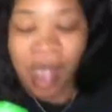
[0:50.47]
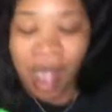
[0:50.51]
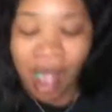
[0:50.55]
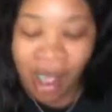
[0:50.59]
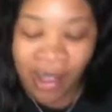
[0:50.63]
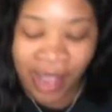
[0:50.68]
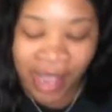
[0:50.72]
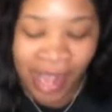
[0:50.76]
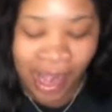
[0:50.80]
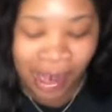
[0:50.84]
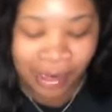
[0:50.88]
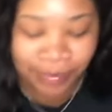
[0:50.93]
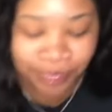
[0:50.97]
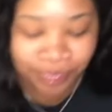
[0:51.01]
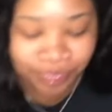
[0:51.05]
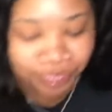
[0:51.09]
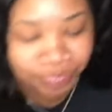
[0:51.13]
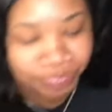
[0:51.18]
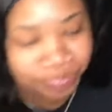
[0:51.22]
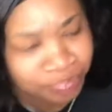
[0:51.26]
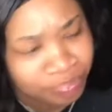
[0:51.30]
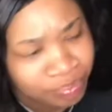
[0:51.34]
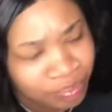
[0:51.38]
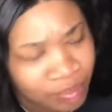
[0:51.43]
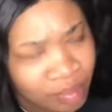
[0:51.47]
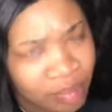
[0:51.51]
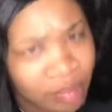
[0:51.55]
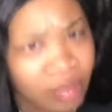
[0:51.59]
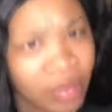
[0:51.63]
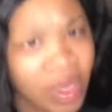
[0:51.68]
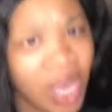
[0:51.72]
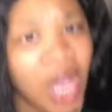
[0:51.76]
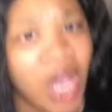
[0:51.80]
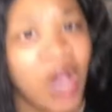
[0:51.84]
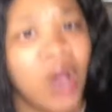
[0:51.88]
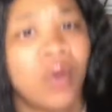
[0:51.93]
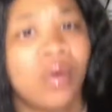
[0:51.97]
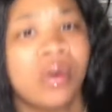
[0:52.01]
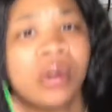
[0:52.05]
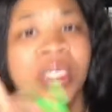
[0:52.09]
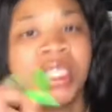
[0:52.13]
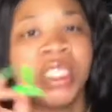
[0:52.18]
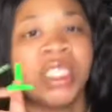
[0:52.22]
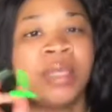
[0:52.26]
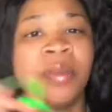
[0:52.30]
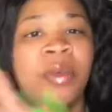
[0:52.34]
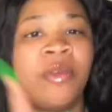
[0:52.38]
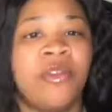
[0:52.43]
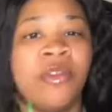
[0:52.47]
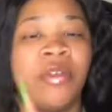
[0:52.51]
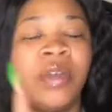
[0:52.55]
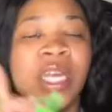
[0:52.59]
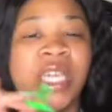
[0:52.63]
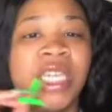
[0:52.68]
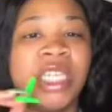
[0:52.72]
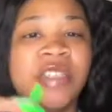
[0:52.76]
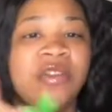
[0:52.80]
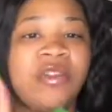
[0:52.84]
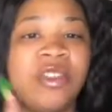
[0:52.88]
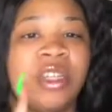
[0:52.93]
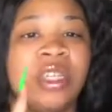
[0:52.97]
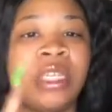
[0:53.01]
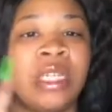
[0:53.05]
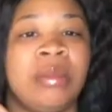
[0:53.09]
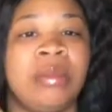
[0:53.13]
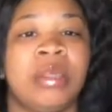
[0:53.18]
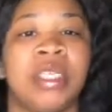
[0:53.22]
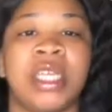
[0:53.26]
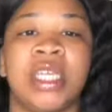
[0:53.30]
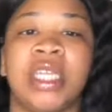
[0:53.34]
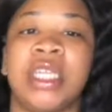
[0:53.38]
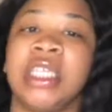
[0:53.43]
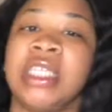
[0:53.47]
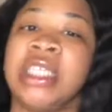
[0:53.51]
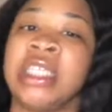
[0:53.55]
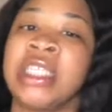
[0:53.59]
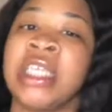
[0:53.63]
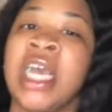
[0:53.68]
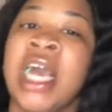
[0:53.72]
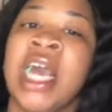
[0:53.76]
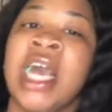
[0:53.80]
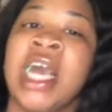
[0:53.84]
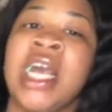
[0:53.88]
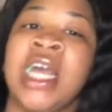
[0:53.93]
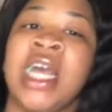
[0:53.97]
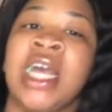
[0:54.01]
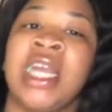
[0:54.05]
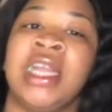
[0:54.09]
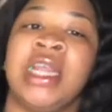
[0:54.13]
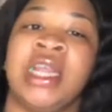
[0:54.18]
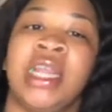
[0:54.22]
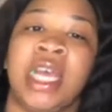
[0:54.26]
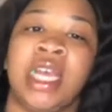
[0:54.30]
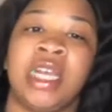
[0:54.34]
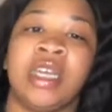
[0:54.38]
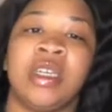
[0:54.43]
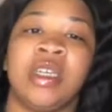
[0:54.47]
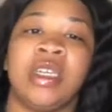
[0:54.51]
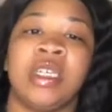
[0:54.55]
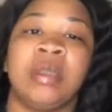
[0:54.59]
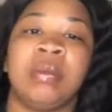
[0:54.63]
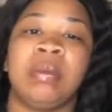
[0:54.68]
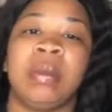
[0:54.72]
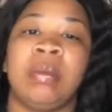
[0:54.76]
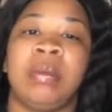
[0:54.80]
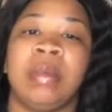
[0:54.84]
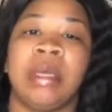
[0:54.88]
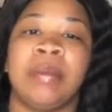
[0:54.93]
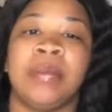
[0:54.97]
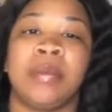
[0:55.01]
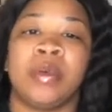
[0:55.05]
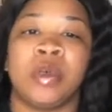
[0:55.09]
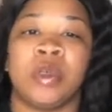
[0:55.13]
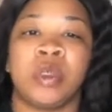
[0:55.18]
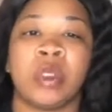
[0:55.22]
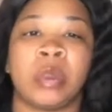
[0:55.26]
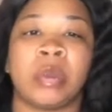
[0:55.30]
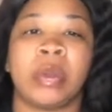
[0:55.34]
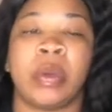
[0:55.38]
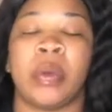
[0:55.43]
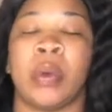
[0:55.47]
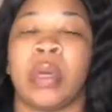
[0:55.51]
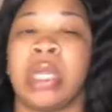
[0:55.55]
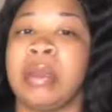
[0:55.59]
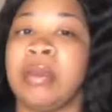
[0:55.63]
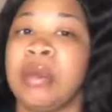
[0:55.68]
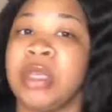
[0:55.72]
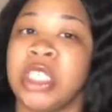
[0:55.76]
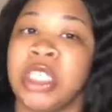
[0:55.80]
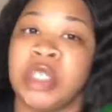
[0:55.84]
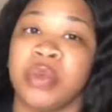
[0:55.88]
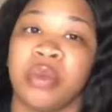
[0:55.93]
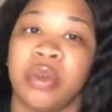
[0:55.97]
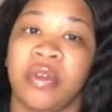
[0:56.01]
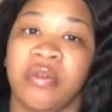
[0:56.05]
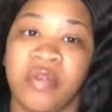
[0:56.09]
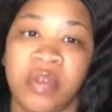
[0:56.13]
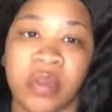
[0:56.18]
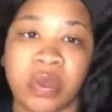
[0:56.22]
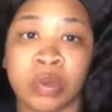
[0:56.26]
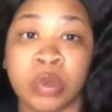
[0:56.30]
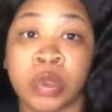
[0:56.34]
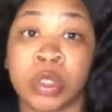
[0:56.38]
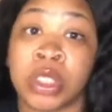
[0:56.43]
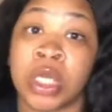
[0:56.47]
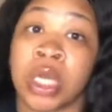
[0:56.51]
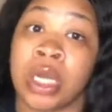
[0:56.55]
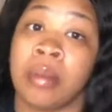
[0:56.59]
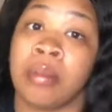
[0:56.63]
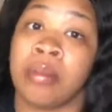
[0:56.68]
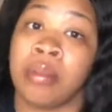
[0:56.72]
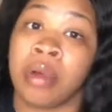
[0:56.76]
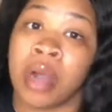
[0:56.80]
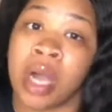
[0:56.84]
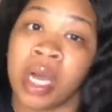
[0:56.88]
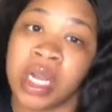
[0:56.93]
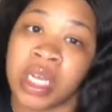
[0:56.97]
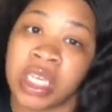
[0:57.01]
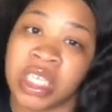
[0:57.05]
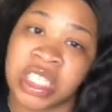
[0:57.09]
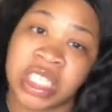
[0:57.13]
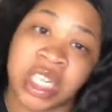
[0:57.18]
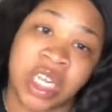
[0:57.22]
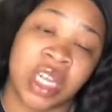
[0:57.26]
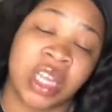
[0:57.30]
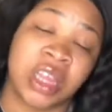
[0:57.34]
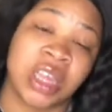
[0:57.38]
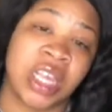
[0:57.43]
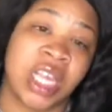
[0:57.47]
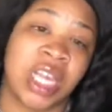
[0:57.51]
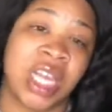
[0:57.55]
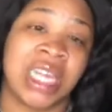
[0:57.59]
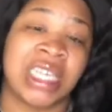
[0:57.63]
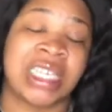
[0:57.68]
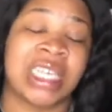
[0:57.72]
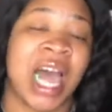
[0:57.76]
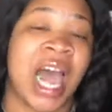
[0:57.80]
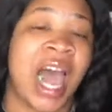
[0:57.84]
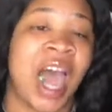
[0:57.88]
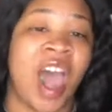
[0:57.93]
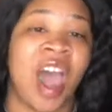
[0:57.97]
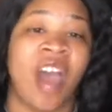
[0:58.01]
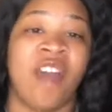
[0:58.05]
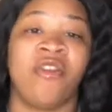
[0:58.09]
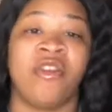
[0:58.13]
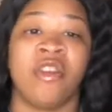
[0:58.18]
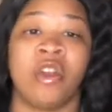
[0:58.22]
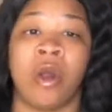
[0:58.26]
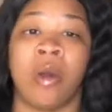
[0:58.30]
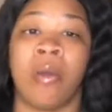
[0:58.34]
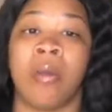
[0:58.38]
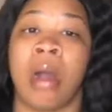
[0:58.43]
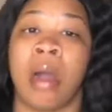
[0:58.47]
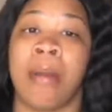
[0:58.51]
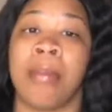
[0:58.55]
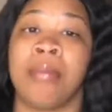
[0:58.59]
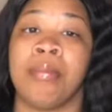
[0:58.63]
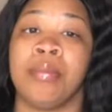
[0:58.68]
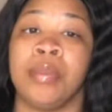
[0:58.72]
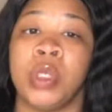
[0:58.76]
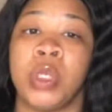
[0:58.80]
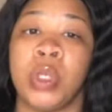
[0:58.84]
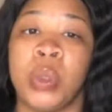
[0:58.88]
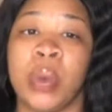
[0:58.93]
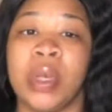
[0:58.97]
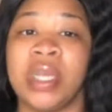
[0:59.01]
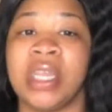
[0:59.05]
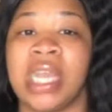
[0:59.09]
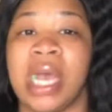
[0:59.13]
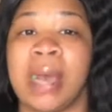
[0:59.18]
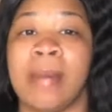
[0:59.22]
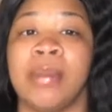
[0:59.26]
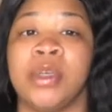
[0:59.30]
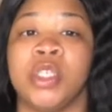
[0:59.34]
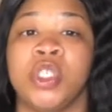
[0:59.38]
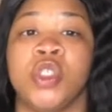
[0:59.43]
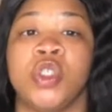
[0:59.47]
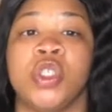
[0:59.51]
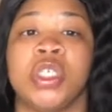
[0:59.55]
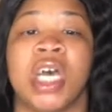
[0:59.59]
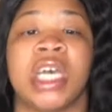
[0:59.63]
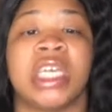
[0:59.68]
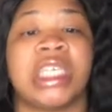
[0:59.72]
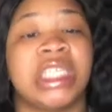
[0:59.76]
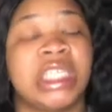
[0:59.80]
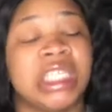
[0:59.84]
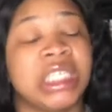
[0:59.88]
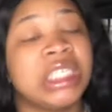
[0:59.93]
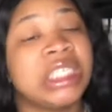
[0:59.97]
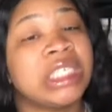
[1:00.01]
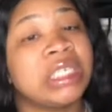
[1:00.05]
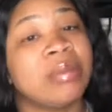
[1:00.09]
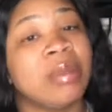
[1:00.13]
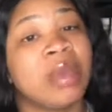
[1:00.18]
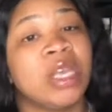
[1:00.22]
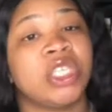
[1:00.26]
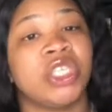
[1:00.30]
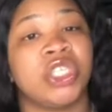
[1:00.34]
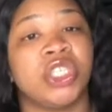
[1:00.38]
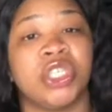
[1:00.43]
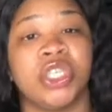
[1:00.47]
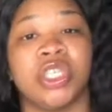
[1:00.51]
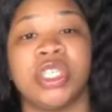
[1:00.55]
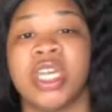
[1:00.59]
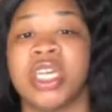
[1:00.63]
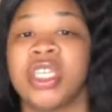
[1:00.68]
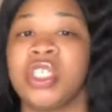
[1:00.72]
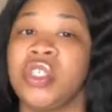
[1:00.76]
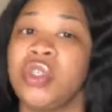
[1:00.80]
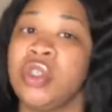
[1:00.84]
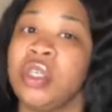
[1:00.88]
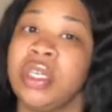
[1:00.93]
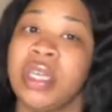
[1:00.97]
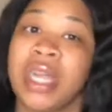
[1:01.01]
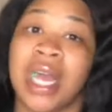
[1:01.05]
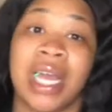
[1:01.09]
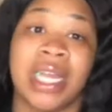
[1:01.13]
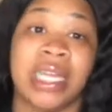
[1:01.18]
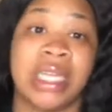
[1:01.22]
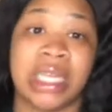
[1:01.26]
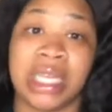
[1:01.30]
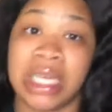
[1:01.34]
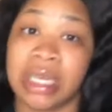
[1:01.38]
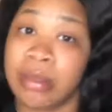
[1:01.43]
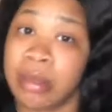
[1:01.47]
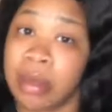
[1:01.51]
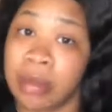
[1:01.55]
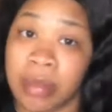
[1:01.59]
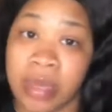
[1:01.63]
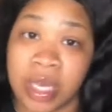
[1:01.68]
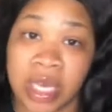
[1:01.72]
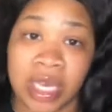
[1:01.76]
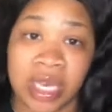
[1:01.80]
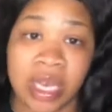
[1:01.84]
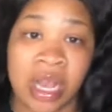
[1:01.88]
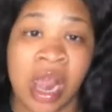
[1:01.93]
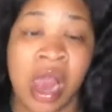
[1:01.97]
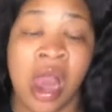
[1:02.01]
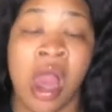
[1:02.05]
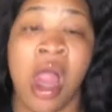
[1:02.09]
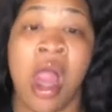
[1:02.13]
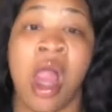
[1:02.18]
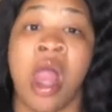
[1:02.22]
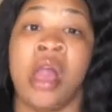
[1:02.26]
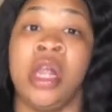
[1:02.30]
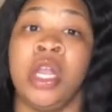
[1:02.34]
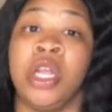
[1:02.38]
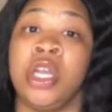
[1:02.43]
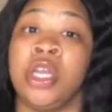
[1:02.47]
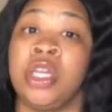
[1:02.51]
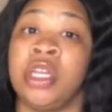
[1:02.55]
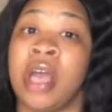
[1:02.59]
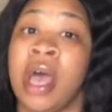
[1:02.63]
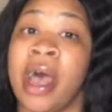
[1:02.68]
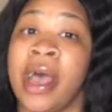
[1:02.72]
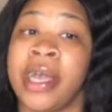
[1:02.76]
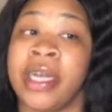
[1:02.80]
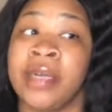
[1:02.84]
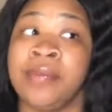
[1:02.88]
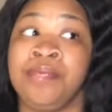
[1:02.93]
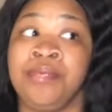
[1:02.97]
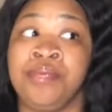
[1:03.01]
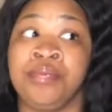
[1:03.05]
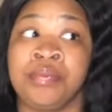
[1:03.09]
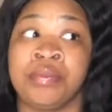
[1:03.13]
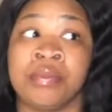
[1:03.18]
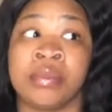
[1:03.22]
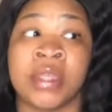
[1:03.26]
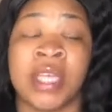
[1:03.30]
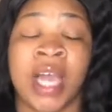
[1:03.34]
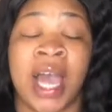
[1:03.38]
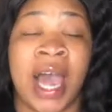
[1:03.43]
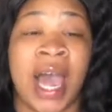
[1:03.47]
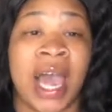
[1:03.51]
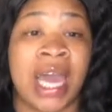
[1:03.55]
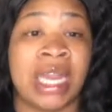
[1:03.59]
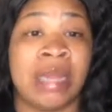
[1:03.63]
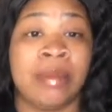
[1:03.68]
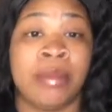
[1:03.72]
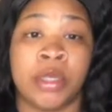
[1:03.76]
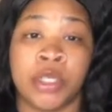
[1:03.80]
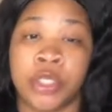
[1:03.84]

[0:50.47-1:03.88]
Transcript: Okay, you Oh, before we get into the video, let me say this there has been people who have been wanting me to review certain products, certain things. I have no problem doing that, but you guys need to make sure that you're not DMing me, you're not adding me